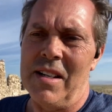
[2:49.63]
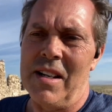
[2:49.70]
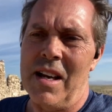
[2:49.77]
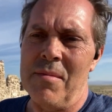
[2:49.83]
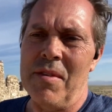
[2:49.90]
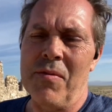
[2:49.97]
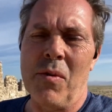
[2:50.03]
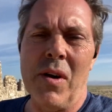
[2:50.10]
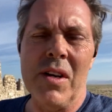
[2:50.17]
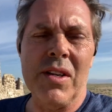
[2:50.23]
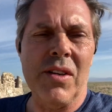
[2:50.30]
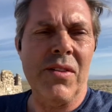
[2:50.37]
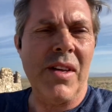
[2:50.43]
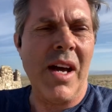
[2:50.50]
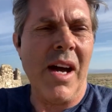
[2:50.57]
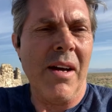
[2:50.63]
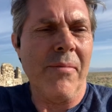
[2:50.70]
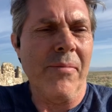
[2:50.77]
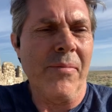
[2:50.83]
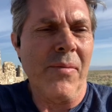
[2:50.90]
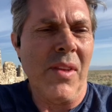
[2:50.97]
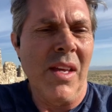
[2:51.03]
And before I did that,
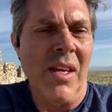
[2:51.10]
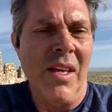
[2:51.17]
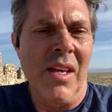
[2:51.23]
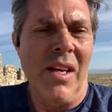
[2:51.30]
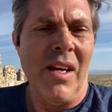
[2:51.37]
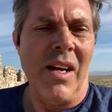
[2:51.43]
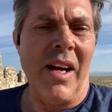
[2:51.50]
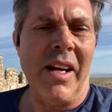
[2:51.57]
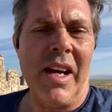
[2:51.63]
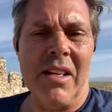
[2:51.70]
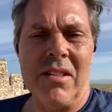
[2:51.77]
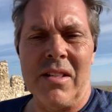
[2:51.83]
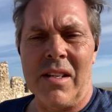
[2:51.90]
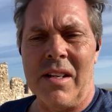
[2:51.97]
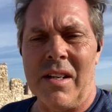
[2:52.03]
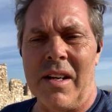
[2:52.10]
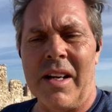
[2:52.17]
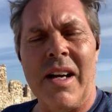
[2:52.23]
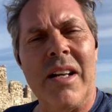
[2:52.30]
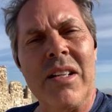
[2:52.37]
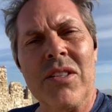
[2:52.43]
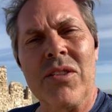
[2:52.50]
I
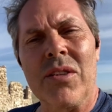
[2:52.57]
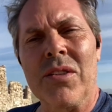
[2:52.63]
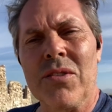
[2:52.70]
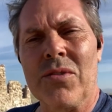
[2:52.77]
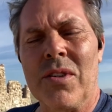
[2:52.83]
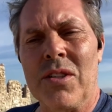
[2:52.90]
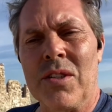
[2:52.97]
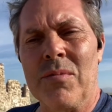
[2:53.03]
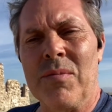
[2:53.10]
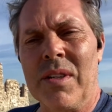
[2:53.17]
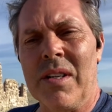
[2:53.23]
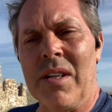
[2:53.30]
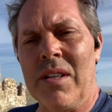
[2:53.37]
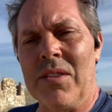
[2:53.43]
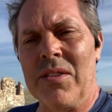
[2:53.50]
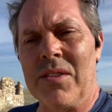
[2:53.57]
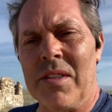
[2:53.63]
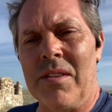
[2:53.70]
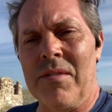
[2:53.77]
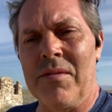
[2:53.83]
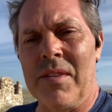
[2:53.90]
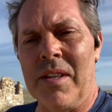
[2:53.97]
got into construction because
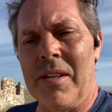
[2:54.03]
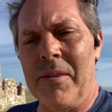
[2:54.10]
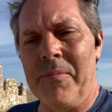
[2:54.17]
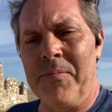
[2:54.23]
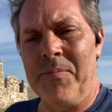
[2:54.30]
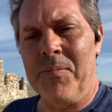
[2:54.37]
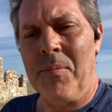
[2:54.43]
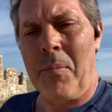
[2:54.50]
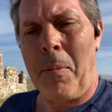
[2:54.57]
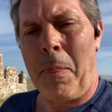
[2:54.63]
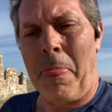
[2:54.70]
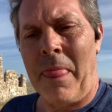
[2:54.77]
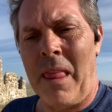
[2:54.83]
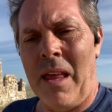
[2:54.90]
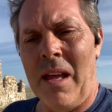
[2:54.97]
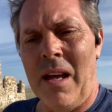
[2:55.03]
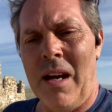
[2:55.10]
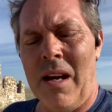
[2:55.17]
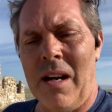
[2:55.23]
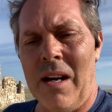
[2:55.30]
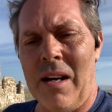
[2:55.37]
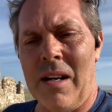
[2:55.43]
of
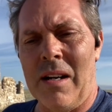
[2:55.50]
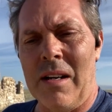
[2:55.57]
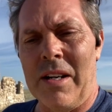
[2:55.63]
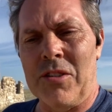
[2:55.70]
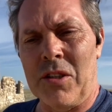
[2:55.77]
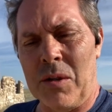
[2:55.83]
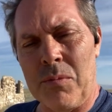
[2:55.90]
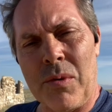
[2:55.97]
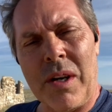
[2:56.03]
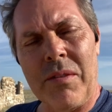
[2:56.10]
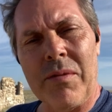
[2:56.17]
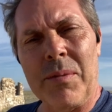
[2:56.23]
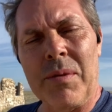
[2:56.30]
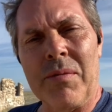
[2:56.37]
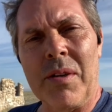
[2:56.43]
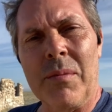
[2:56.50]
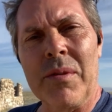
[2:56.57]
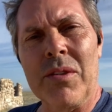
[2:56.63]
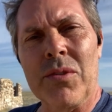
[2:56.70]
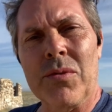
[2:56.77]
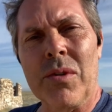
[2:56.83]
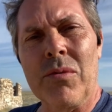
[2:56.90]
I took a break from the film
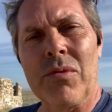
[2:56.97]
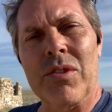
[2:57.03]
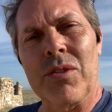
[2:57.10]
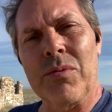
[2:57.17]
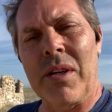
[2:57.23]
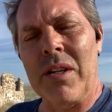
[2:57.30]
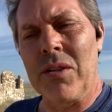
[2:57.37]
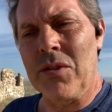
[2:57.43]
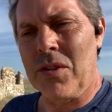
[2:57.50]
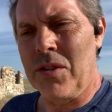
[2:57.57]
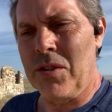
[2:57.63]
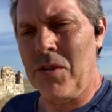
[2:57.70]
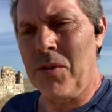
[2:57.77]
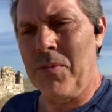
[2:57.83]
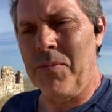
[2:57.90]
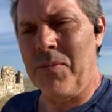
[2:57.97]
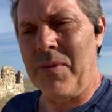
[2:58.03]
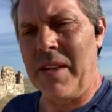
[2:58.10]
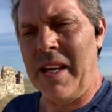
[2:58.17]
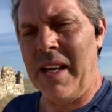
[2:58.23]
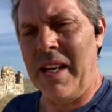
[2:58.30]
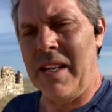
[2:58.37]
industry, which is what I used to do.
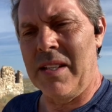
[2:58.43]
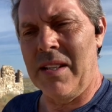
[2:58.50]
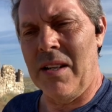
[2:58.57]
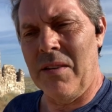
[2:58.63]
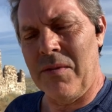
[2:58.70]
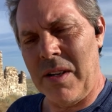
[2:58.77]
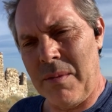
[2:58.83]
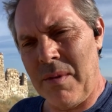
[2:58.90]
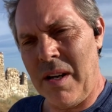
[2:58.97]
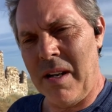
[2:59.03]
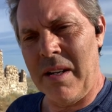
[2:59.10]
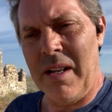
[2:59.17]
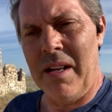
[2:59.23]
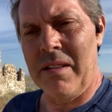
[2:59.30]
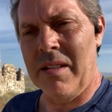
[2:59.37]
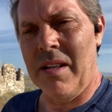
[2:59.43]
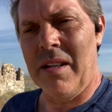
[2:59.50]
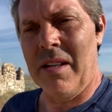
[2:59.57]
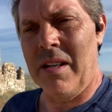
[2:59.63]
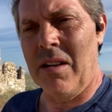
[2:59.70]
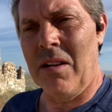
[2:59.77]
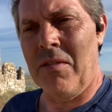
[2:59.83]
And a friend of mine had
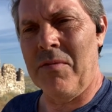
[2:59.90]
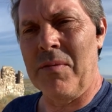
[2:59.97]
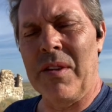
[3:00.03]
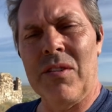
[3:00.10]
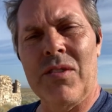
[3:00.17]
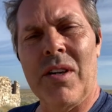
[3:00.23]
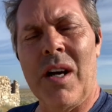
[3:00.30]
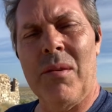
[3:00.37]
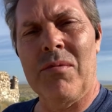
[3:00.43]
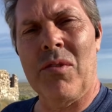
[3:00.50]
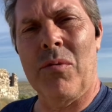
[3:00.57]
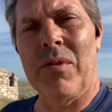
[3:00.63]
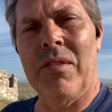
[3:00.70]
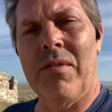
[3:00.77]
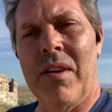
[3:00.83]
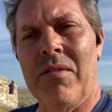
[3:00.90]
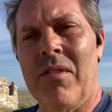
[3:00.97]
offered me a job, told me if I